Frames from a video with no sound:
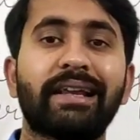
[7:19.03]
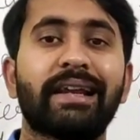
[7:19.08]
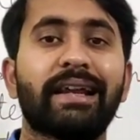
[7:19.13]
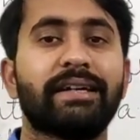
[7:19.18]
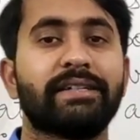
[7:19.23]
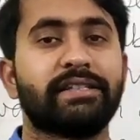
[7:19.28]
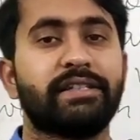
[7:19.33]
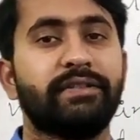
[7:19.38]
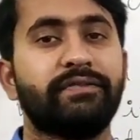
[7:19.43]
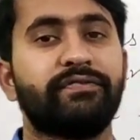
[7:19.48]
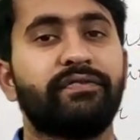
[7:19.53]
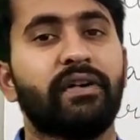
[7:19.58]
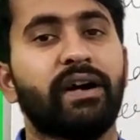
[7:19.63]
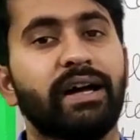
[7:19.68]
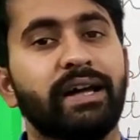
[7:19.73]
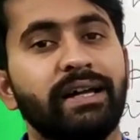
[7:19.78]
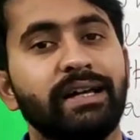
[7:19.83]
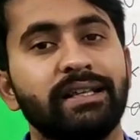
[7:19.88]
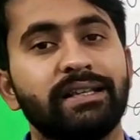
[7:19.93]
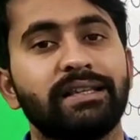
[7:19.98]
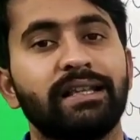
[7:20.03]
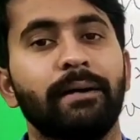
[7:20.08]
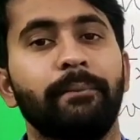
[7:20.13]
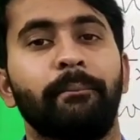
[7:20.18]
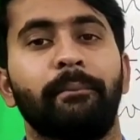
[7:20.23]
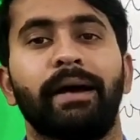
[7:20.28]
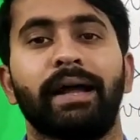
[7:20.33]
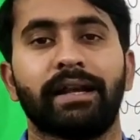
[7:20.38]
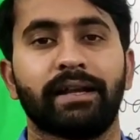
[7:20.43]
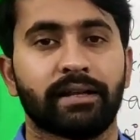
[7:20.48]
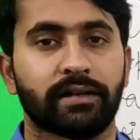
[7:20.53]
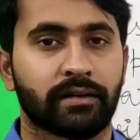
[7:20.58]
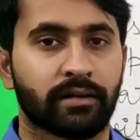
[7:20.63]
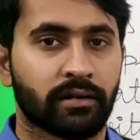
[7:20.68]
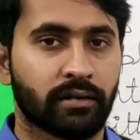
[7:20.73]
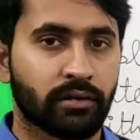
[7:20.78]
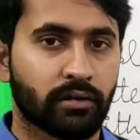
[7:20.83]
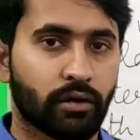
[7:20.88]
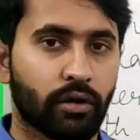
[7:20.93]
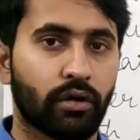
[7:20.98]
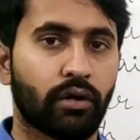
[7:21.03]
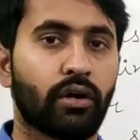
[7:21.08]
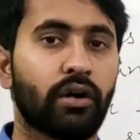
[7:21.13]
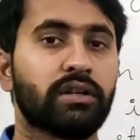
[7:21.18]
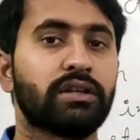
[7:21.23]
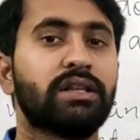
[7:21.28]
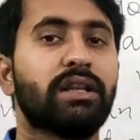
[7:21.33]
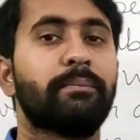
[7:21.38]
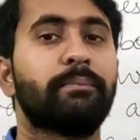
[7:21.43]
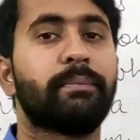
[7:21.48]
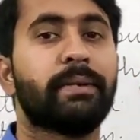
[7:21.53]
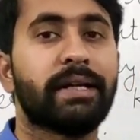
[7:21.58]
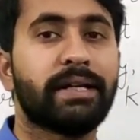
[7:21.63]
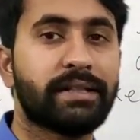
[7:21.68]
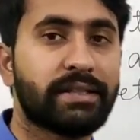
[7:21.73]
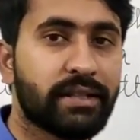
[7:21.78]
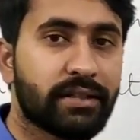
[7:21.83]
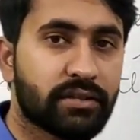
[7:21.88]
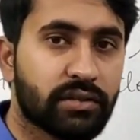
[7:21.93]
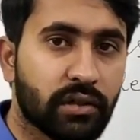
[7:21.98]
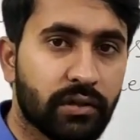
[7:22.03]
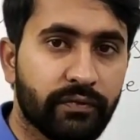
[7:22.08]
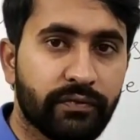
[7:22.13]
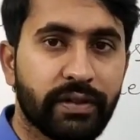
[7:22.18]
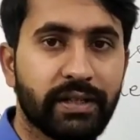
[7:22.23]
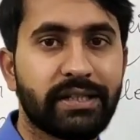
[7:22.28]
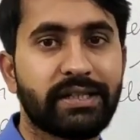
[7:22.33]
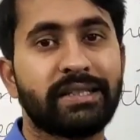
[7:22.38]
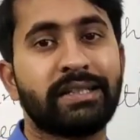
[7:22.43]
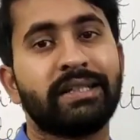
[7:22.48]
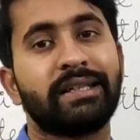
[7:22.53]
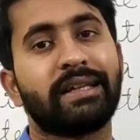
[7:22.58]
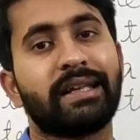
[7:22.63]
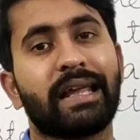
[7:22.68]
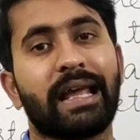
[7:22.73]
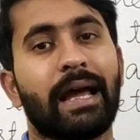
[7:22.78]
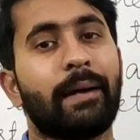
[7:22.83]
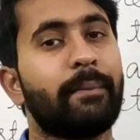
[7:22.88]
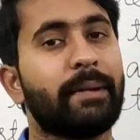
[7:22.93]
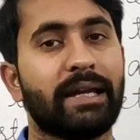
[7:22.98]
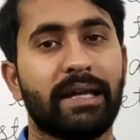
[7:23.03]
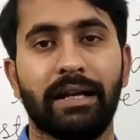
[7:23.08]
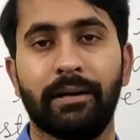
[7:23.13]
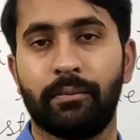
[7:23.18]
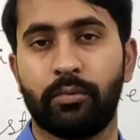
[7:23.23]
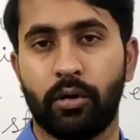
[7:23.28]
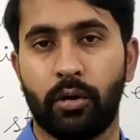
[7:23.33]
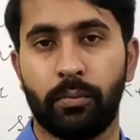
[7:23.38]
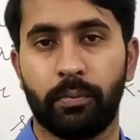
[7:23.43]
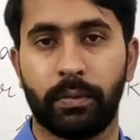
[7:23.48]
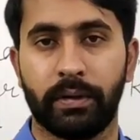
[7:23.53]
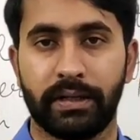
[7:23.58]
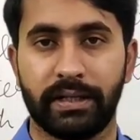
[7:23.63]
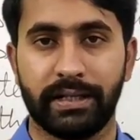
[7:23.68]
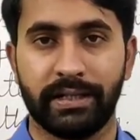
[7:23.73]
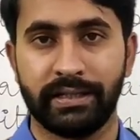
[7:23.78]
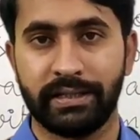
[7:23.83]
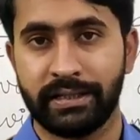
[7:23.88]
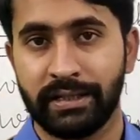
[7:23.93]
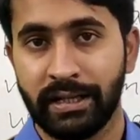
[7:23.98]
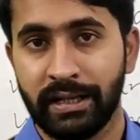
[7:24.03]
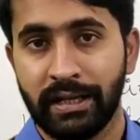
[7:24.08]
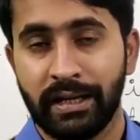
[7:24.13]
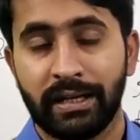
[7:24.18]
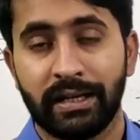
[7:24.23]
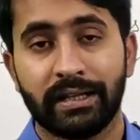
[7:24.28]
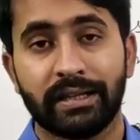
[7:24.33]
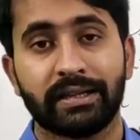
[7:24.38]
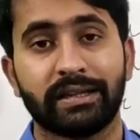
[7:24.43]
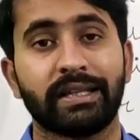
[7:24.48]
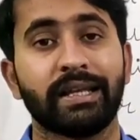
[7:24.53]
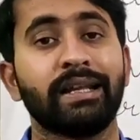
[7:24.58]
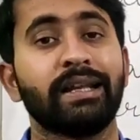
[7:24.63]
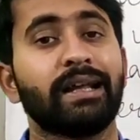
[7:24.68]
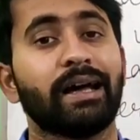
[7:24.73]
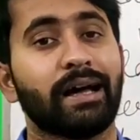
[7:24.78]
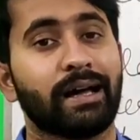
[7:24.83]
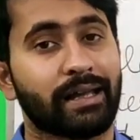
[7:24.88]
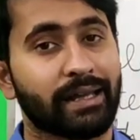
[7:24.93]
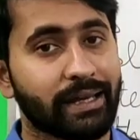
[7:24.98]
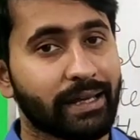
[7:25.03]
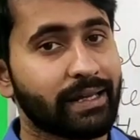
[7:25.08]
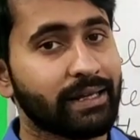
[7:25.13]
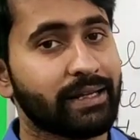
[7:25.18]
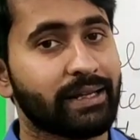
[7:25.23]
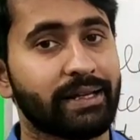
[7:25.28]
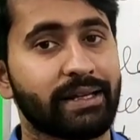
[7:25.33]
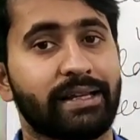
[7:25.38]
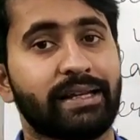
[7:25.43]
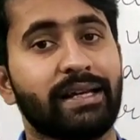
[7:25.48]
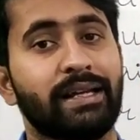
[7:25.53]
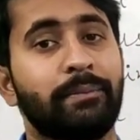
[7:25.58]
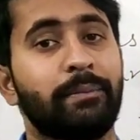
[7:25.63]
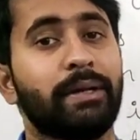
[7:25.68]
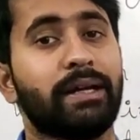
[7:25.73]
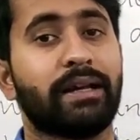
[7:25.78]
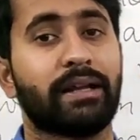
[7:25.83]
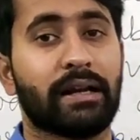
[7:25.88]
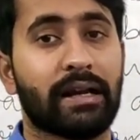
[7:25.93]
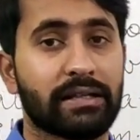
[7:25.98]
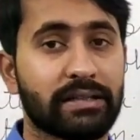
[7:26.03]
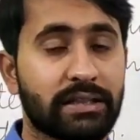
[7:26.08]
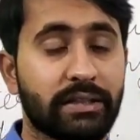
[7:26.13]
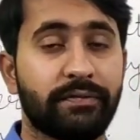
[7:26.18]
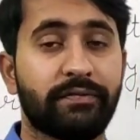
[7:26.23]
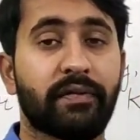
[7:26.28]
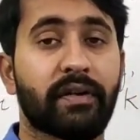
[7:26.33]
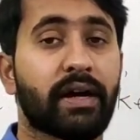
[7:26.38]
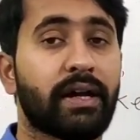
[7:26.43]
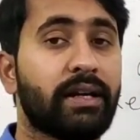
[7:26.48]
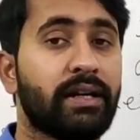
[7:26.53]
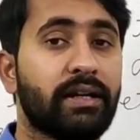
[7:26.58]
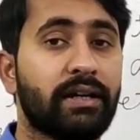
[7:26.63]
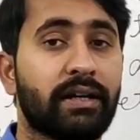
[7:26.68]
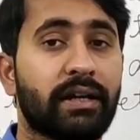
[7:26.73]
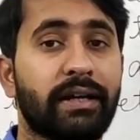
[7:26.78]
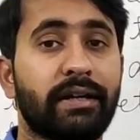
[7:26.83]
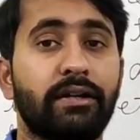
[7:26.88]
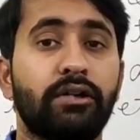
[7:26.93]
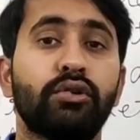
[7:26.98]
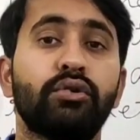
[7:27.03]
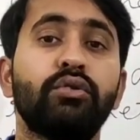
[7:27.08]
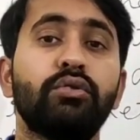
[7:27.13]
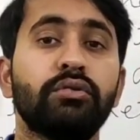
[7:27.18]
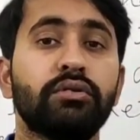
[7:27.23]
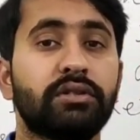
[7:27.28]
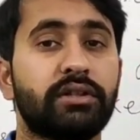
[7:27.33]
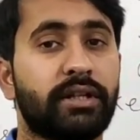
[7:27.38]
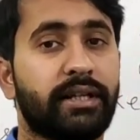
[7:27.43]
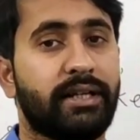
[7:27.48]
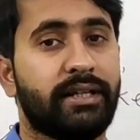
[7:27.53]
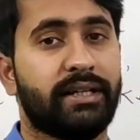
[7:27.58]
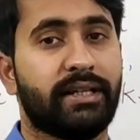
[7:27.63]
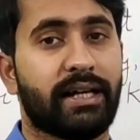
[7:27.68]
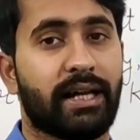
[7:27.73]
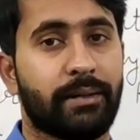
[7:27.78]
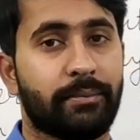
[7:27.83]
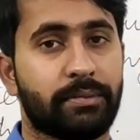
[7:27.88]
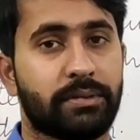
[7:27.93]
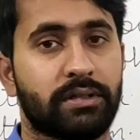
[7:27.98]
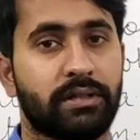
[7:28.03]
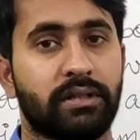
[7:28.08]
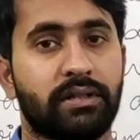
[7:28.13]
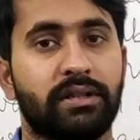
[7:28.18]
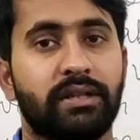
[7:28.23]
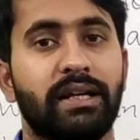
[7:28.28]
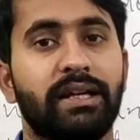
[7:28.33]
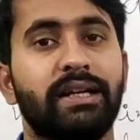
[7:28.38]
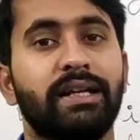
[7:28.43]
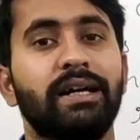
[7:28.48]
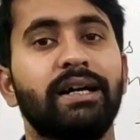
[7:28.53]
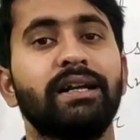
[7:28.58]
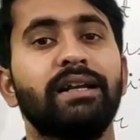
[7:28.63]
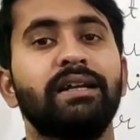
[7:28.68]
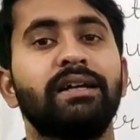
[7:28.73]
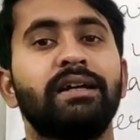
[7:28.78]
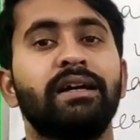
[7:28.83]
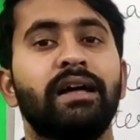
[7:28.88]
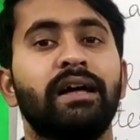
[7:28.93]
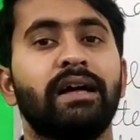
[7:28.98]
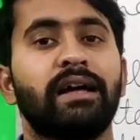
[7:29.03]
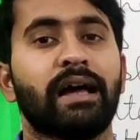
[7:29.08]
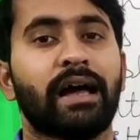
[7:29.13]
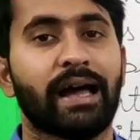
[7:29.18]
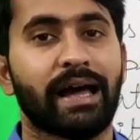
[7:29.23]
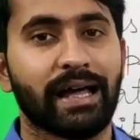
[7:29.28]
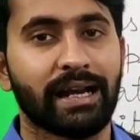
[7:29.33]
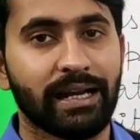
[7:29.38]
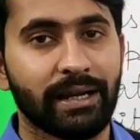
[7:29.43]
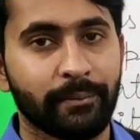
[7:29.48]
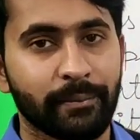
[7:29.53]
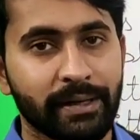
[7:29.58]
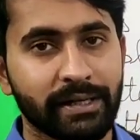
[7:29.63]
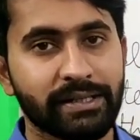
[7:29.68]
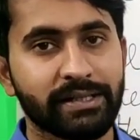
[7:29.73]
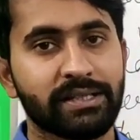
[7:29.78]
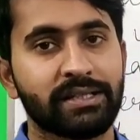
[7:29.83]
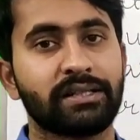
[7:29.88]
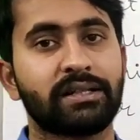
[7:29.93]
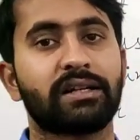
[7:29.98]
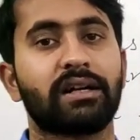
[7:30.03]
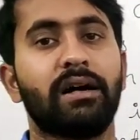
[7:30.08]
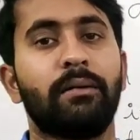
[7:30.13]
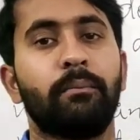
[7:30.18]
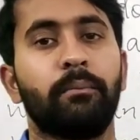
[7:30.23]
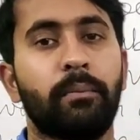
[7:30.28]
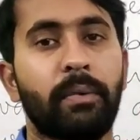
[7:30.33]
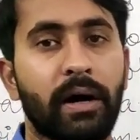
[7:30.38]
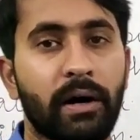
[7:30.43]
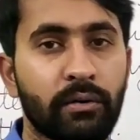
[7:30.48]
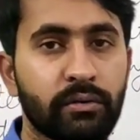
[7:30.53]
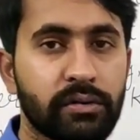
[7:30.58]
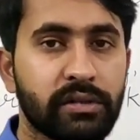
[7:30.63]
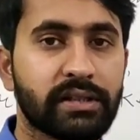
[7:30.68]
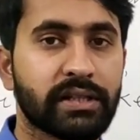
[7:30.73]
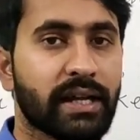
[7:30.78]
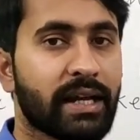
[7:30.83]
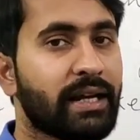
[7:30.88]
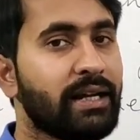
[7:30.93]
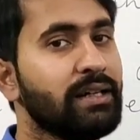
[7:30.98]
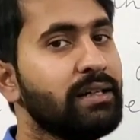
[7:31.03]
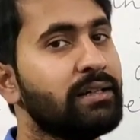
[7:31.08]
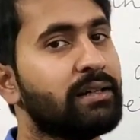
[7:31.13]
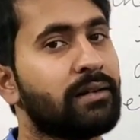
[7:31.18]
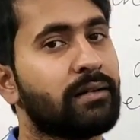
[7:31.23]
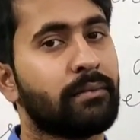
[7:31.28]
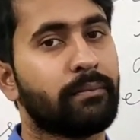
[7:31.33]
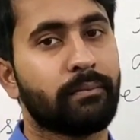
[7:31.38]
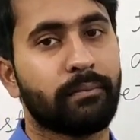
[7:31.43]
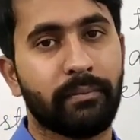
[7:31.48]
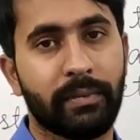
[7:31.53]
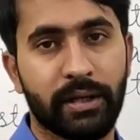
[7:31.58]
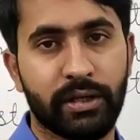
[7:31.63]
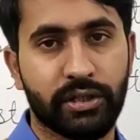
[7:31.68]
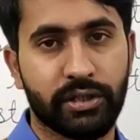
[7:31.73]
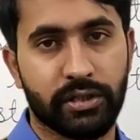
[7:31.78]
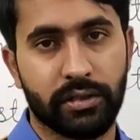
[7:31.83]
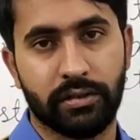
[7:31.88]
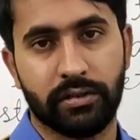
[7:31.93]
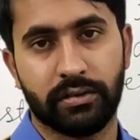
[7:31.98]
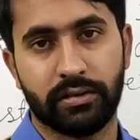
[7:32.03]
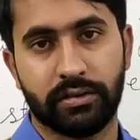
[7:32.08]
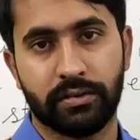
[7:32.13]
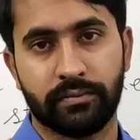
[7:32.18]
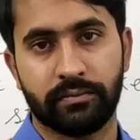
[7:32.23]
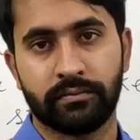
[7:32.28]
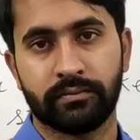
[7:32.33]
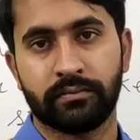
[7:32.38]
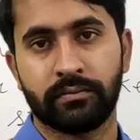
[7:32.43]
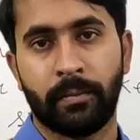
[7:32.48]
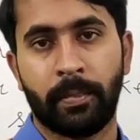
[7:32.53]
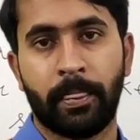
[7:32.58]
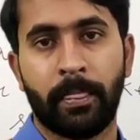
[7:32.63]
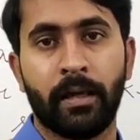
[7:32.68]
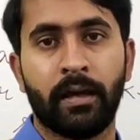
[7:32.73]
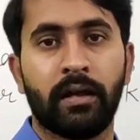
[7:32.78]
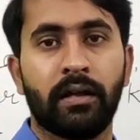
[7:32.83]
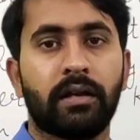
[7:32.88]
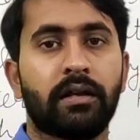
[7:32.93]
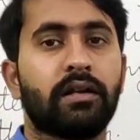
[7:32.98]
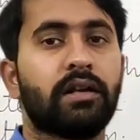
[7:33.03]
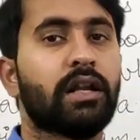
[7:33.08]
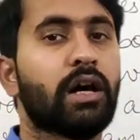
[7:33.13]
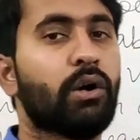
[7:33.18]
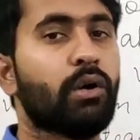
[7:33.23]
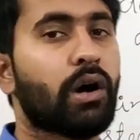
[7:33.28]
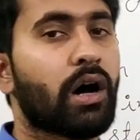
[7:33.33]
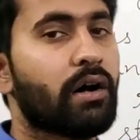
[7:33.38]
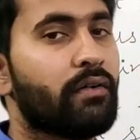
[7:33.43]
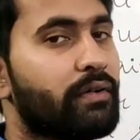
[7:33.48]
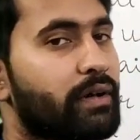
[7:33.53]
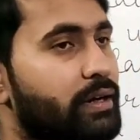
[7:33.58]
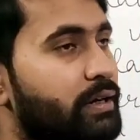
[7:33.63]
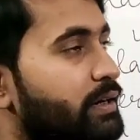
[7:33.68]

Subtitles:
classify the matter on the basis of its chemical properties, then again it can be classified into three types, that are elements, compounds and mixtures. Now our